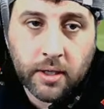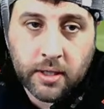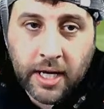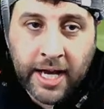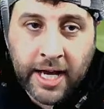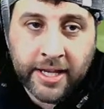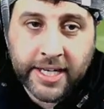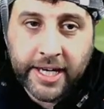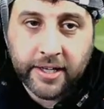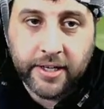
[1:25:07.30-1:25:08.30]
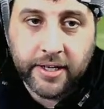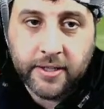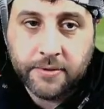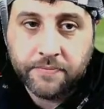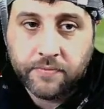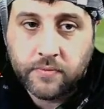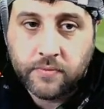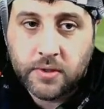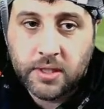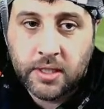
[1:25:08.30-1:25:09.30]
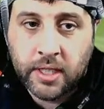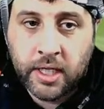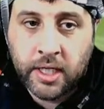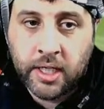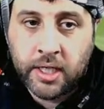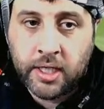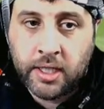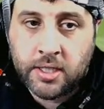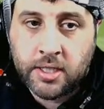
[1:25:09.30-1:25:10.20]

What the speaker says: And the kick is